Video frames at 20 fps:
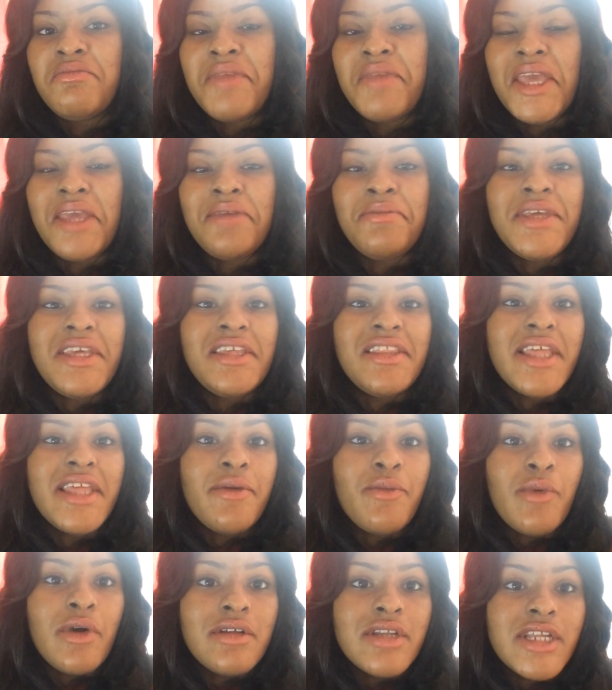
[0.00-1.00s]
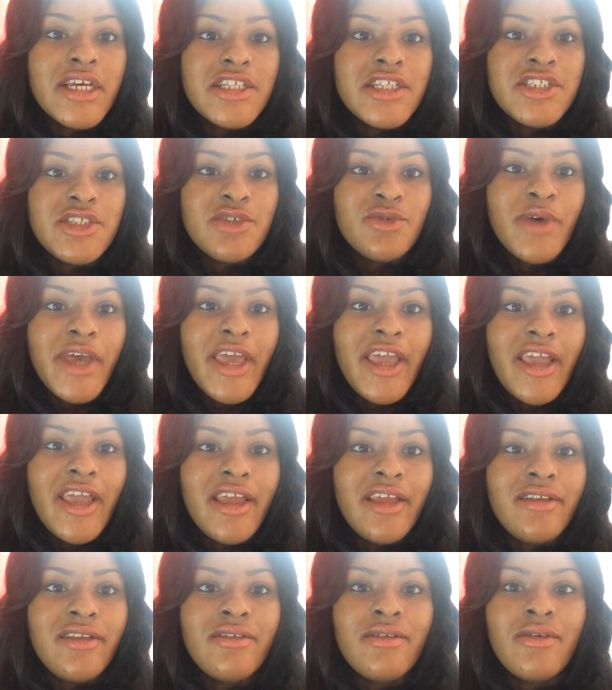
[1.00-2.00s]
maybe they won't let you
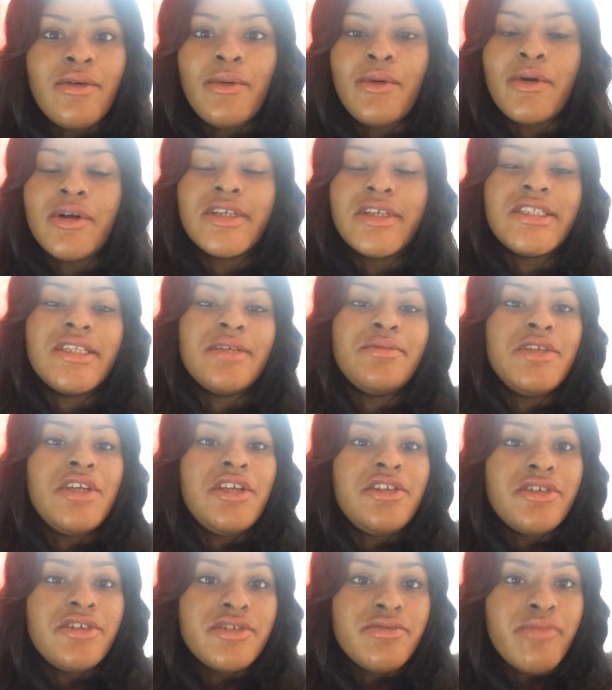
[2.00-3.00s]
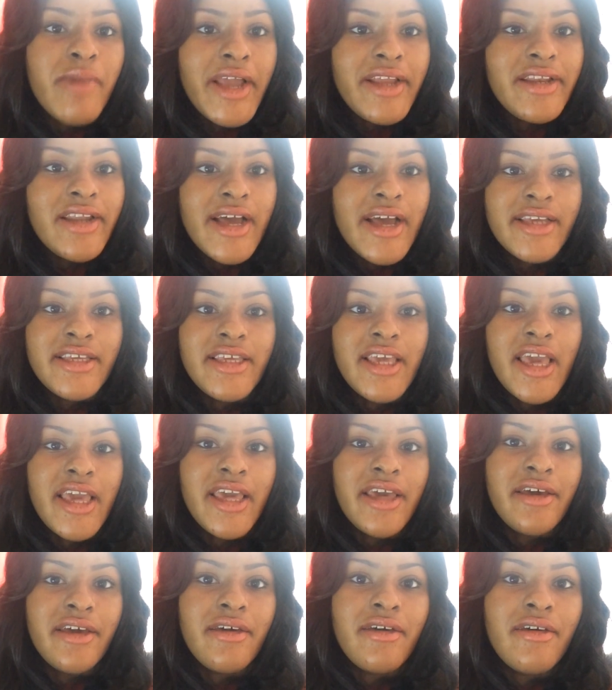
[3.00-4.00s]
in, or some teachers might not
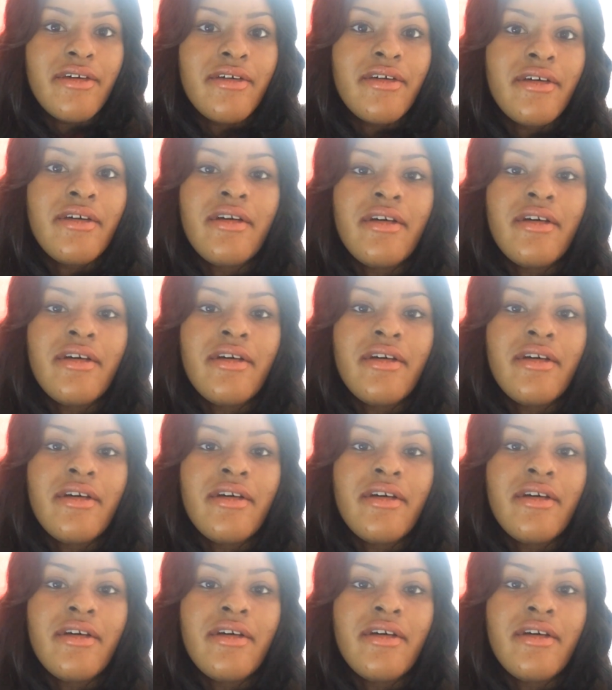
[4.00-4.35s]
care.